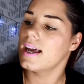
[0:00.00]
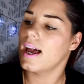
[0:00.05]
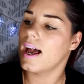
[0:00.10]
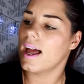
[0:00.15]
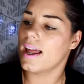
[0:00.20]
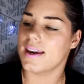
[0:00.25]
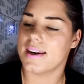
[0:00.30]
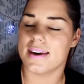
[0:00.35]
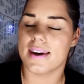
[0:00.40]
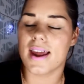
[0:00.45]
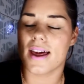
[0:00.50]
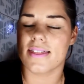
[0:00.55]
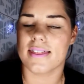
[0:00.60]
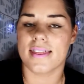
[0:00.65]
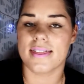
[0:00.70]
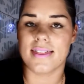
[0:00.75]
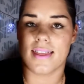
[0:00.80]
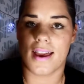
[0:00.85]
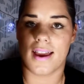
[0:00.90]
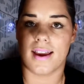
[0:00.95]

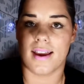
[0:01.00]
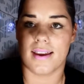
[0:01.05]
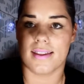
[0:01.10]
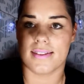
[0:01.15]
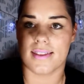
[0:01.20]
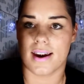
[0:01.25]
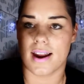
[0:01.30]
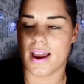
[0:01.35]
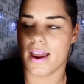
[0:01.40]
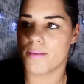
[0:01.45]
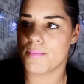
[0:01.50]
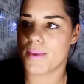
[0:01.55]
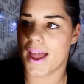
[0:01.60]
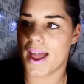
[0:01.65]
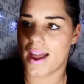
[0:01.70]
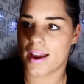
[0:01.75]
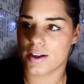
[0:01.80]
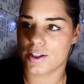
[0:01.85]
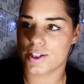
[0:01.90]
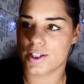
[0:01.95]
Another thing that I am
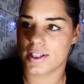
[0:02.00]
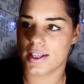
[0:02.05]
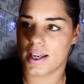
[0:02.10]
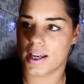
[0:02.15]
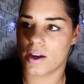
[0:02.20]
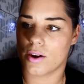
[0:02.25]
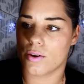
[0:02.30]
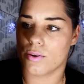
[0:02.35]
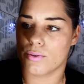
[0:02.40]
actually